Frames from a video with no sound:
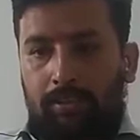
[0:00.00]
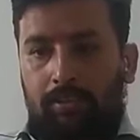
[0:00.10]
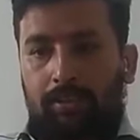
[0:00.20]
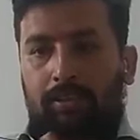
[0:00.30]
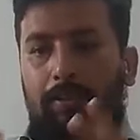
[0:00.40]

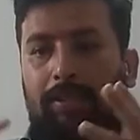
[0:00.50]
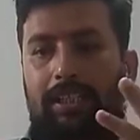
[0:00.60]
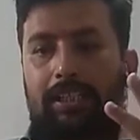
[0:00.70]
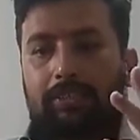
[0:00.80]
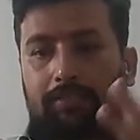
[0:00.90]
Now
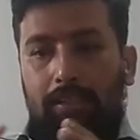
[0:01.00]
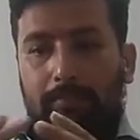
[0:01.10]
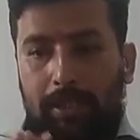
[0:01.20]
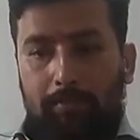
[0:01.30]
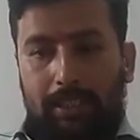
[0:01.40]
chemical
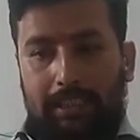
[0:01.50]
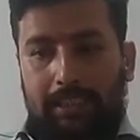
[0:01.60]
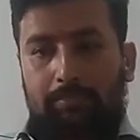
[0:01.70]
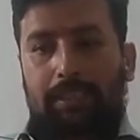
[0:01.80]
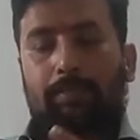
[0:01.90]
equilibrium and
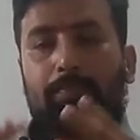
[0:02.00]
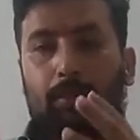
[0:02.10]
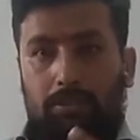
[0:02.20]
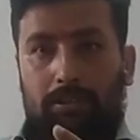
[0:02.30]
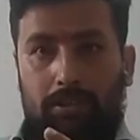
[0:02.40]
chemical
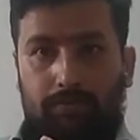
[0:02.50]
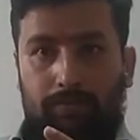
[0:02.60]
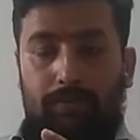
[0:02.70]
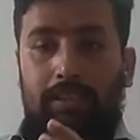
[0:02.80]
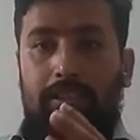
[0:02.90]
process,
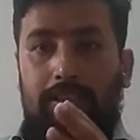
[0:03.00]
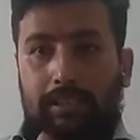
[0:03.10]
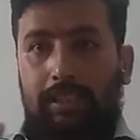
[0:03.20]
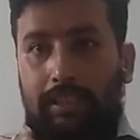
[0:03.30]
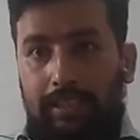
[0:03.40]
we will
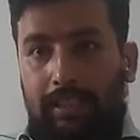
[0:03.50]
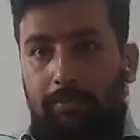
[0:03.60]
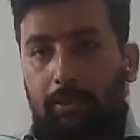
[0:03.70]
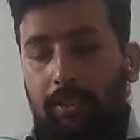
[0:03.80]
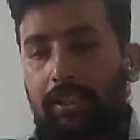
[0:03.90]
study ahead
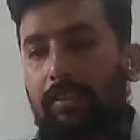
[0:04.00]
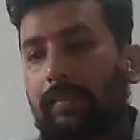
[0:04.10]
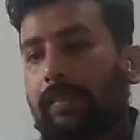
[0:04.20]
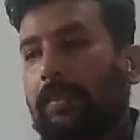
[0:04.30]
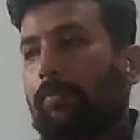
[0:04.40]
about it,
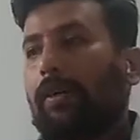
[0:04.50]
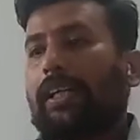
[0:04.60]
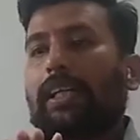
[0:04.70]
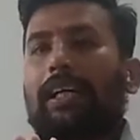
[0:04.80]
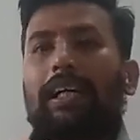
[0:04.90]

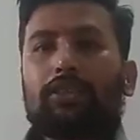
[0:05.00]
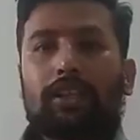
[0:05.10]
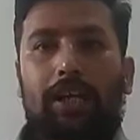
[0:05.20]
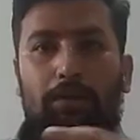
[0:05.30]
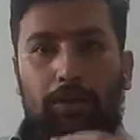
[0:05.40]
but
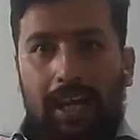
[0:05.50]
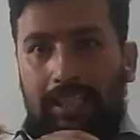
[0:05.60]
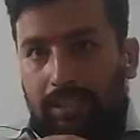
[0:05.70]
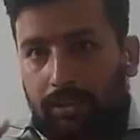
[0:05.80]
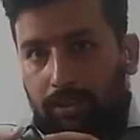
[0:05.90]
actually I would
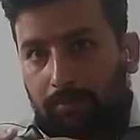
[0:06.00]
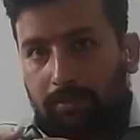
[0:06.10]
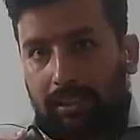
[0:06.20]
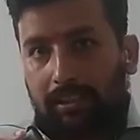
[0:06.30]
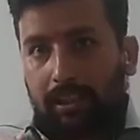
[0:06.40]
ask you
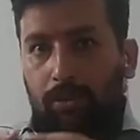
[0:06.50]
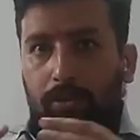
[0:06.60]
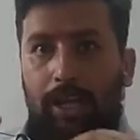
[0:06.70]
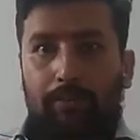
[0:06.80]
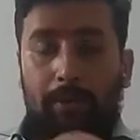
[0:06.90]
something now.
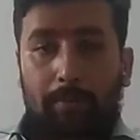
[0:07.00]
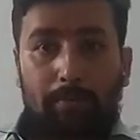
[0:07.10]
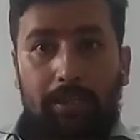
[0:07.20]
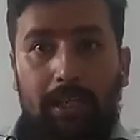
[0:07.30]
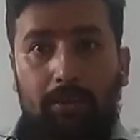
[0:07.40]
Have you
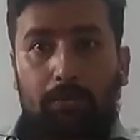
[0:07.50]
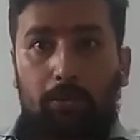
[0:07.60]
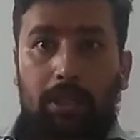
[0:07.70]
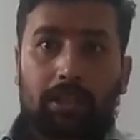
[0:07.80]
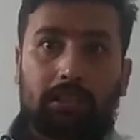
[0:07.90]
remembered
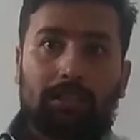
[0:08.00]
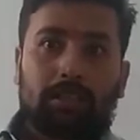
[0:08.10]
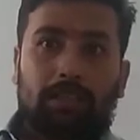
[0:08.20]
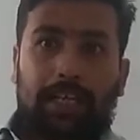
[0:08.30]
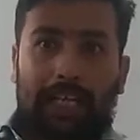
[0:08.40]
what
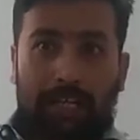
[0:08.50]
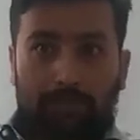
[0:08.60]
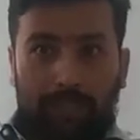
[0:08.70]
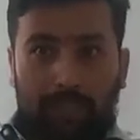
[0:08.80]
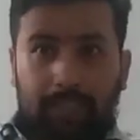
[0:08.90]
I have
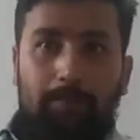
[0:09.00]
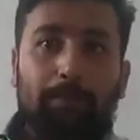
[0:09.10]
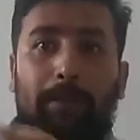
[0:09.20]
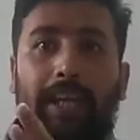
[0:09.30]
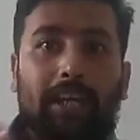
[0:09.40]

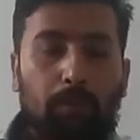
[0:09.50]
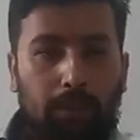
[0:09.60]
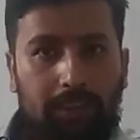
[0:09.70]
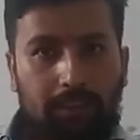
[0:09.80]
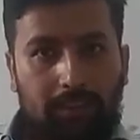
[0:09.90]
begun
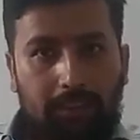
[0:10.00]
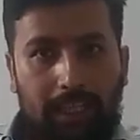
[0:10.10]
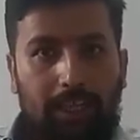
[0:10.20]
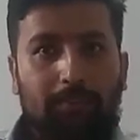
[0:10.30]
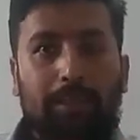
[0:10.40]
with?
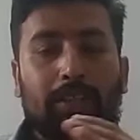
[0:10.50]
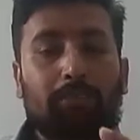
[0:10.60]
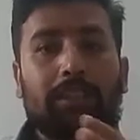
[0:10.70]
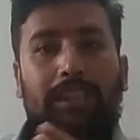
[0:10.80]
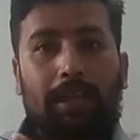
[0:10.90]
I have begun
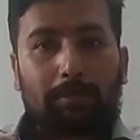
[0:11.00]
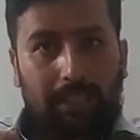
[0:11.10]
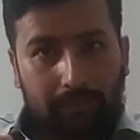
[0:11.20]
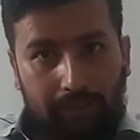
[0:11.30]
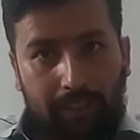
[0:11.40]
with the
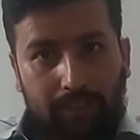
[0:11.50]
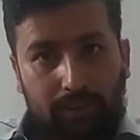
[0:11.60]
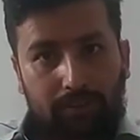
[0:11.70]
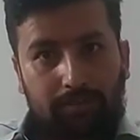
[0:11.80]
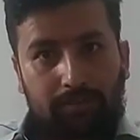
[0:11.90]
chemical
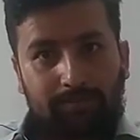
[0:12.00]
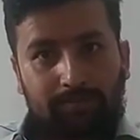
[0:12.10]
reactions